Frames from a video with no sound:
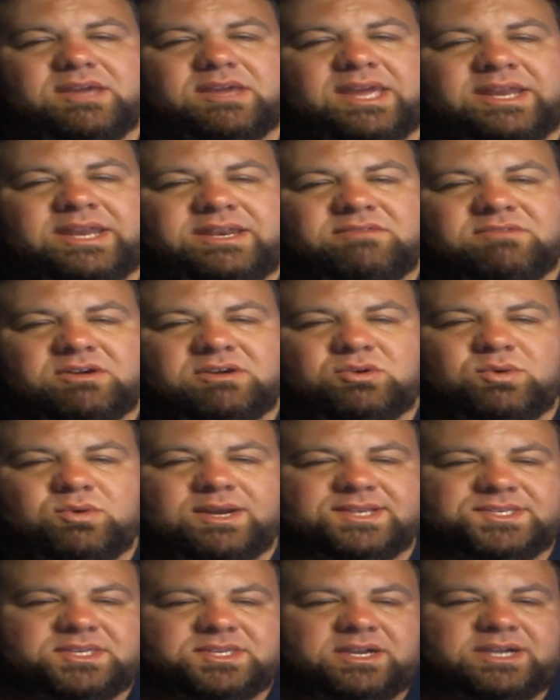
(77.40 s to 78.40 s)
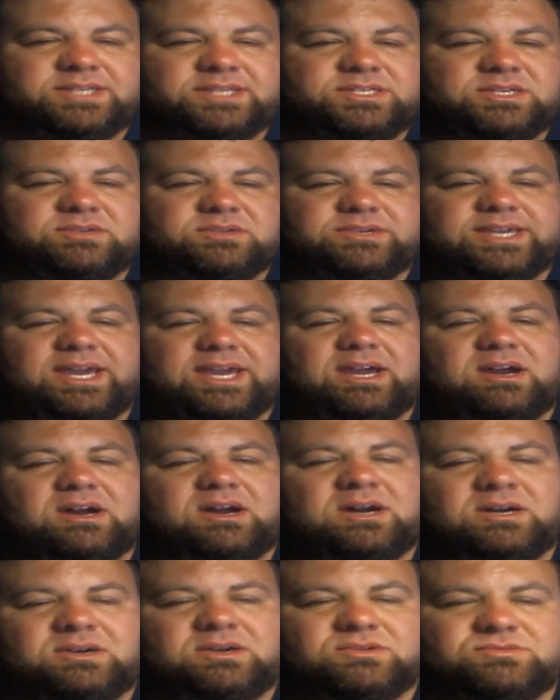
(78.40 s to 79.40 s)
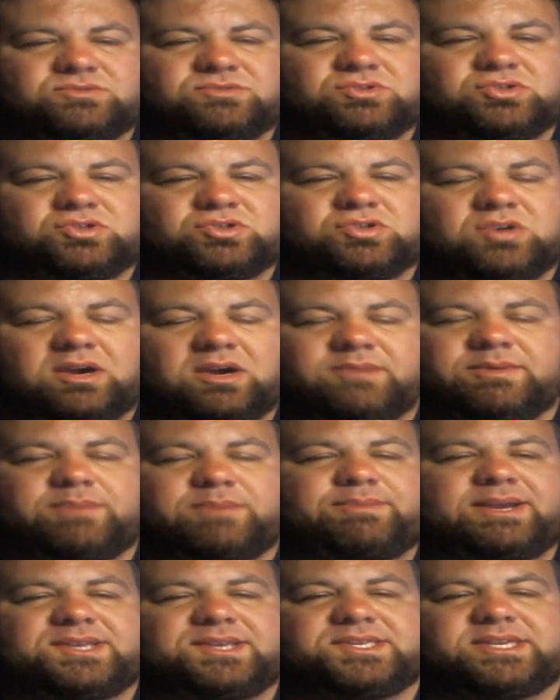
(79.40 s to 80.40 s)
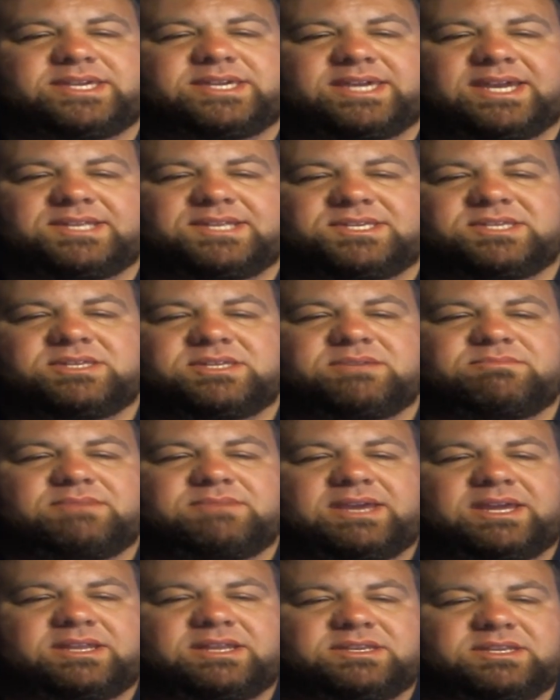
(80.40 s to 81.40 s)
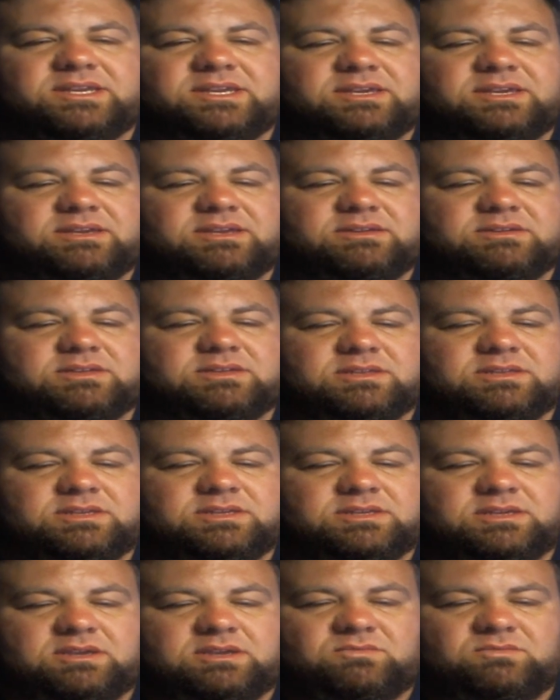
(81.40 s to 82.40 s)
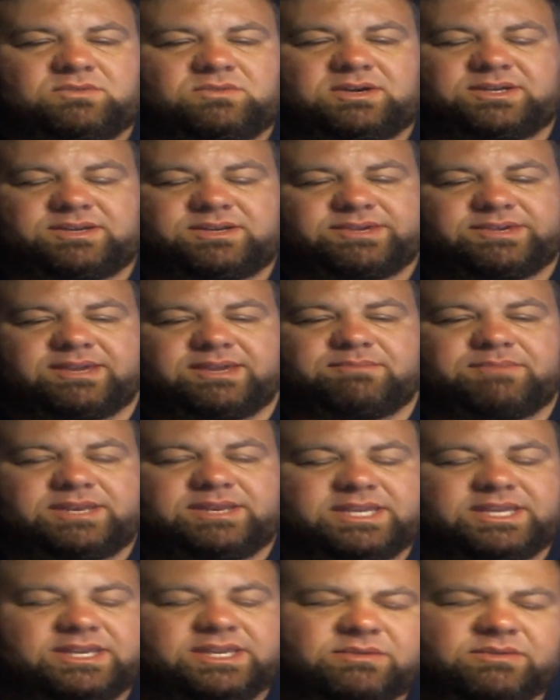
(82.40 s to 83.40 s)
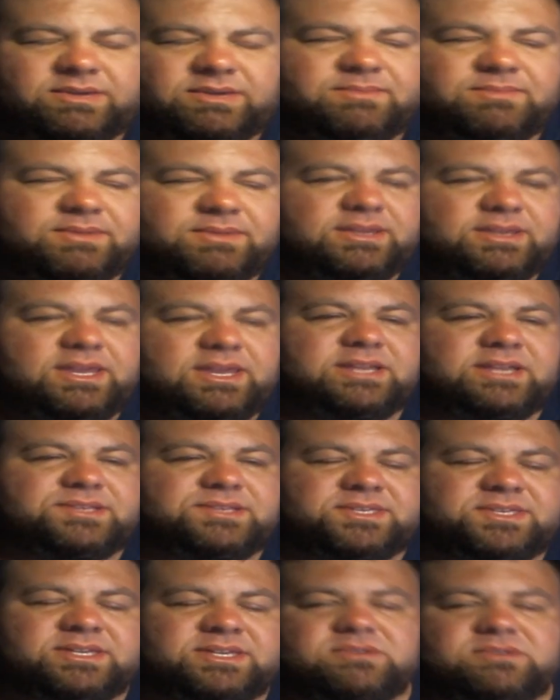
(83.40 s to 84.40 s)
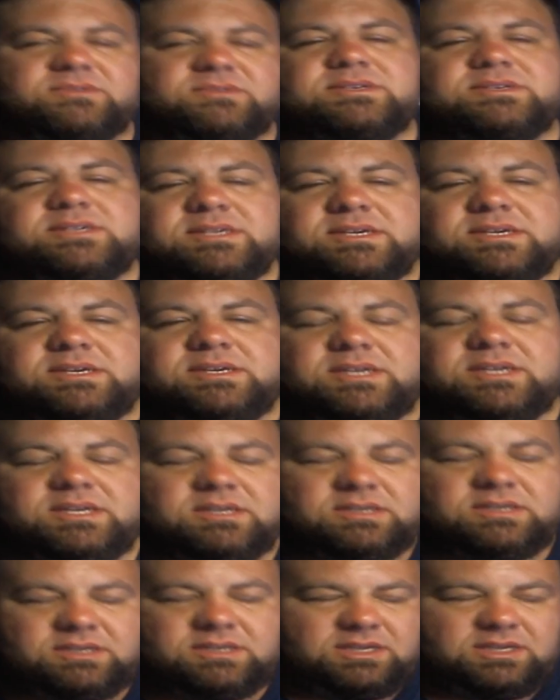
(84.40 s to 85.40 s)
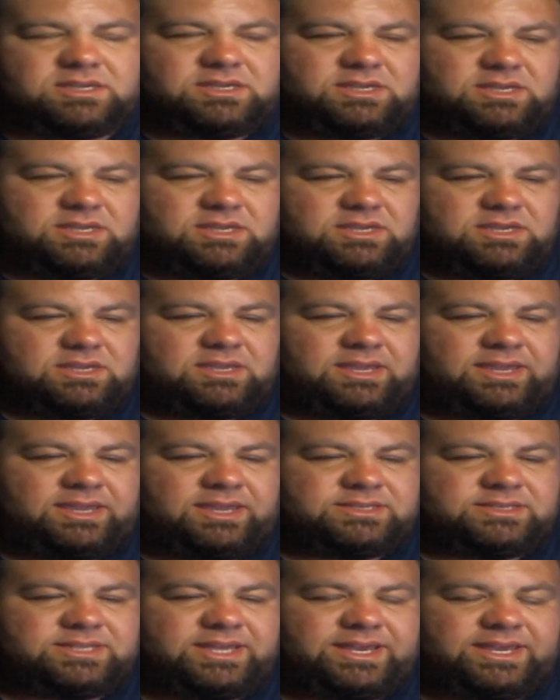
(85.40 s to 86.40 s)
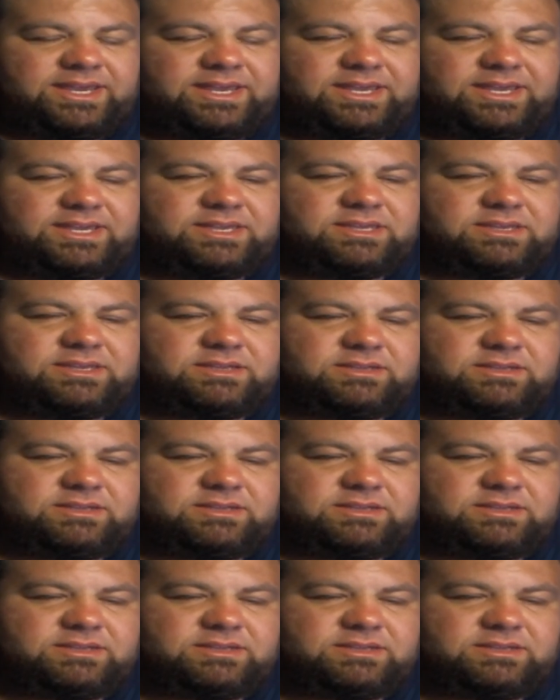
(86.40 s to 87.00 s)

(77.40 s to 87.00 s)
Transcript: any requests that I do get, I'll try my best to get to them, and well, I don't get many anyway, but still. And I